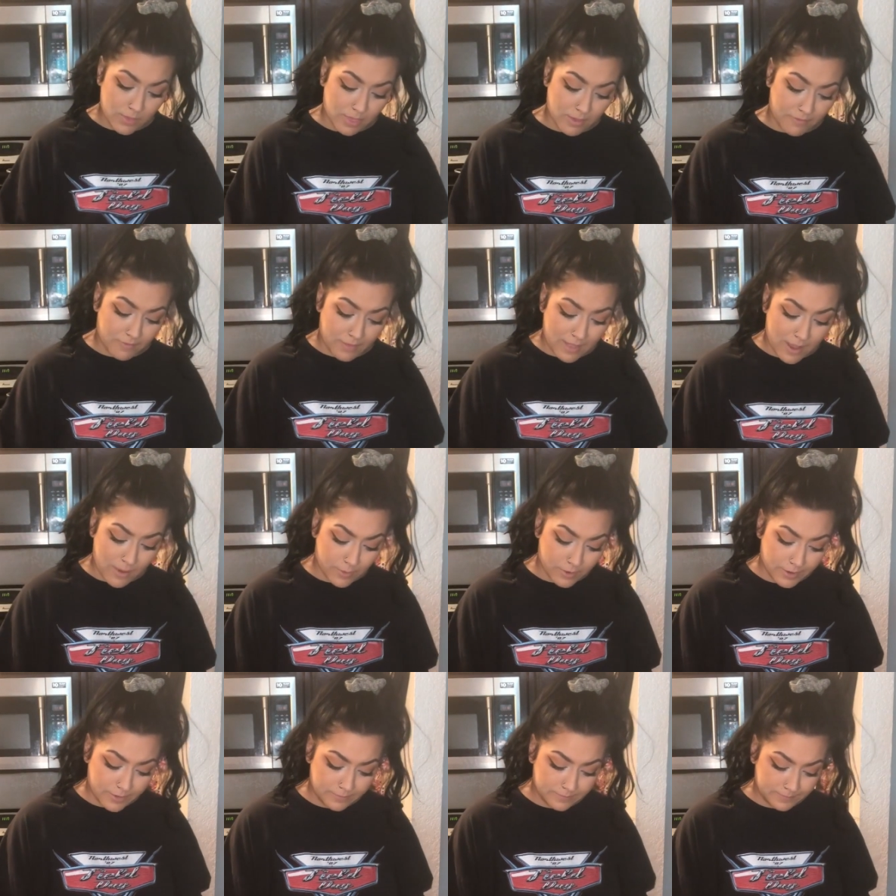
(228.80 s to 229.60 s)
the
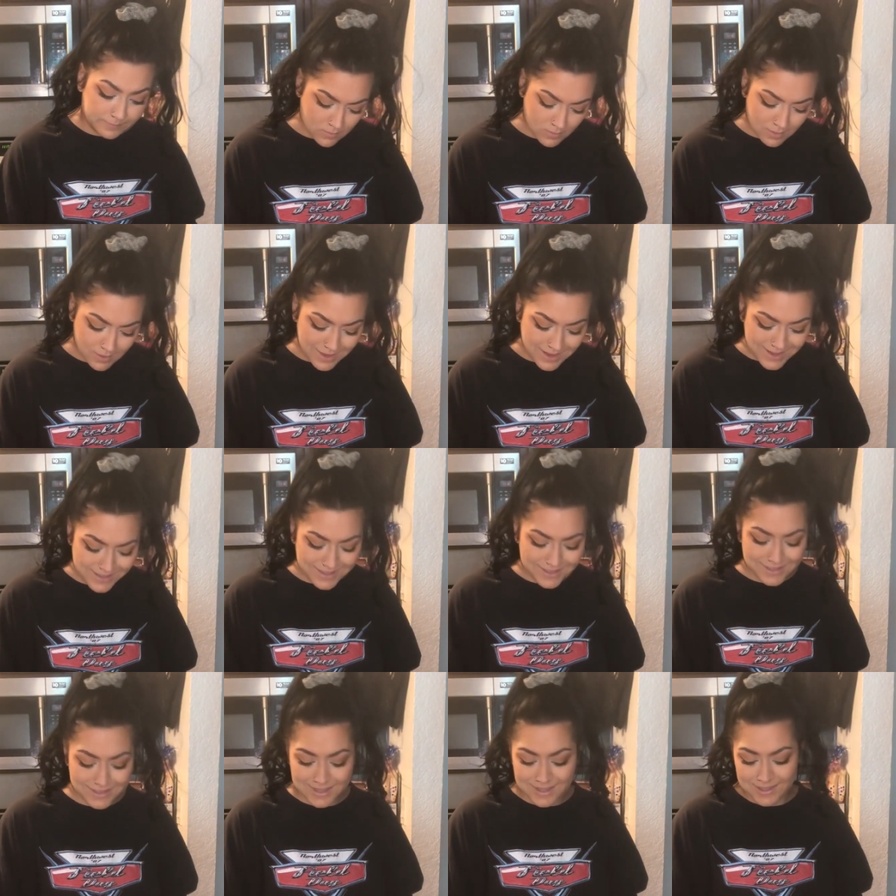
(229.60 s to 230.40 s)
flour. And
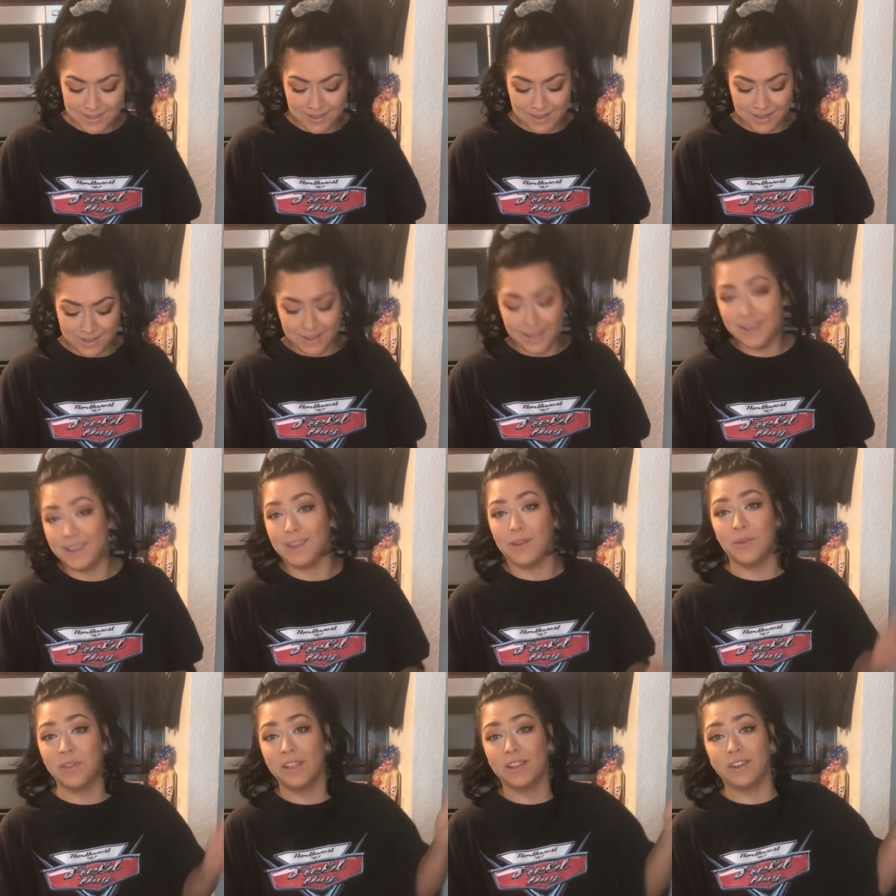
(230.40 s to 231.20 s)
it's gonna look like
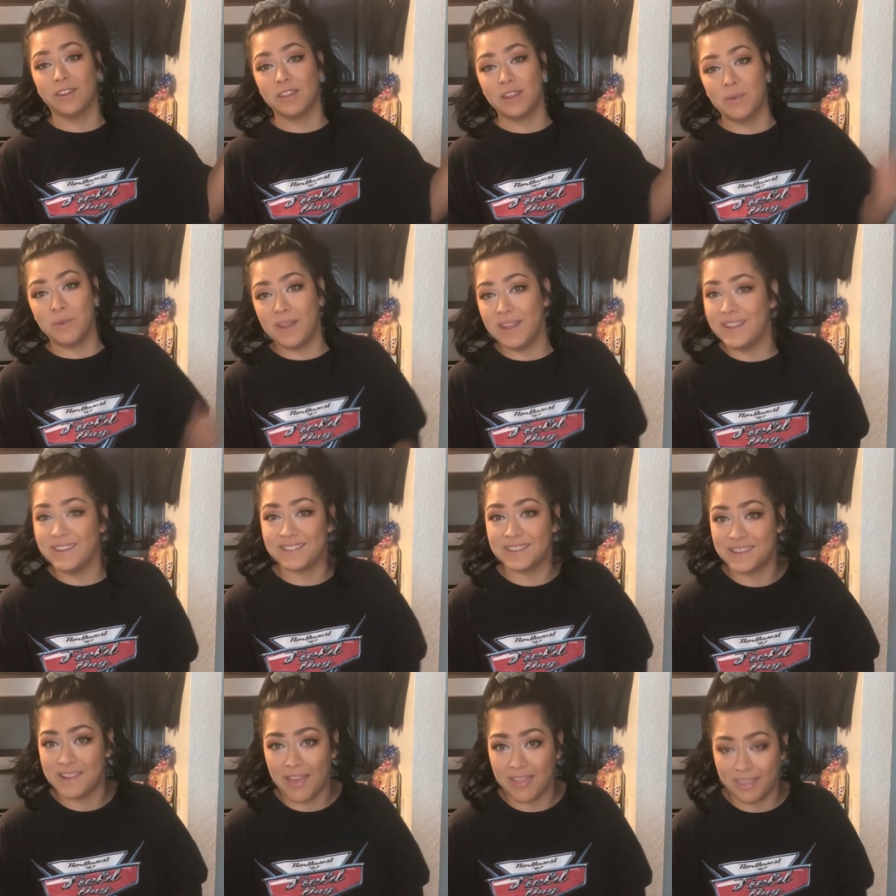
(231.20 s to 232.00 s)
it literally went
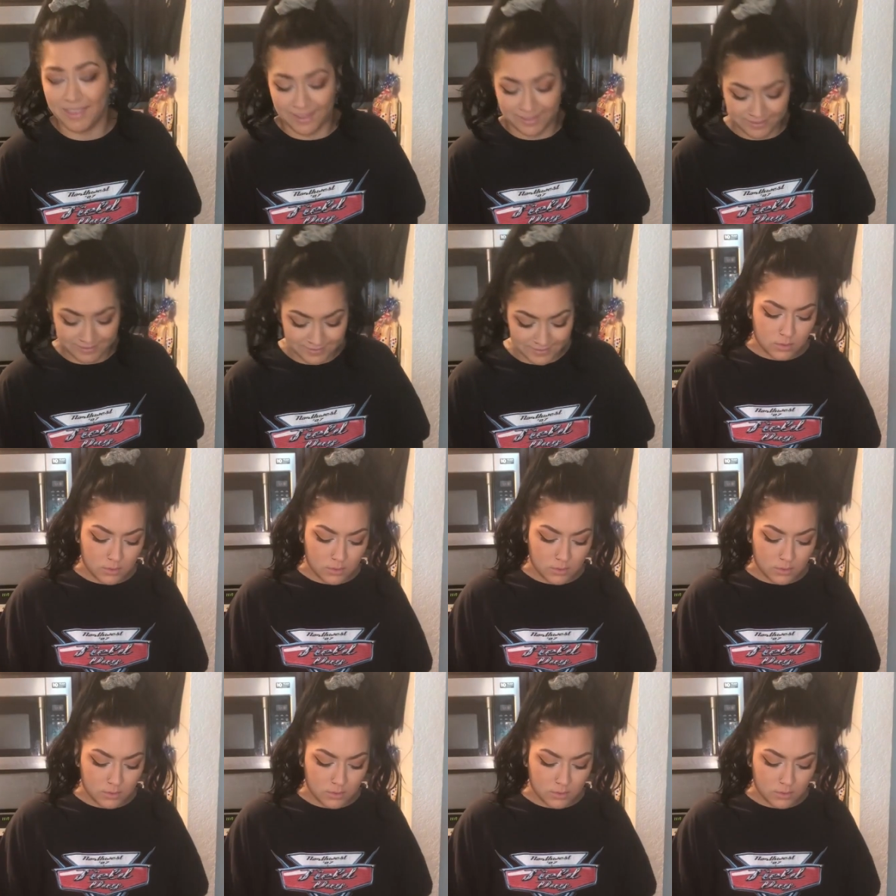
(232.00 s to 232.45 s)
into nothing.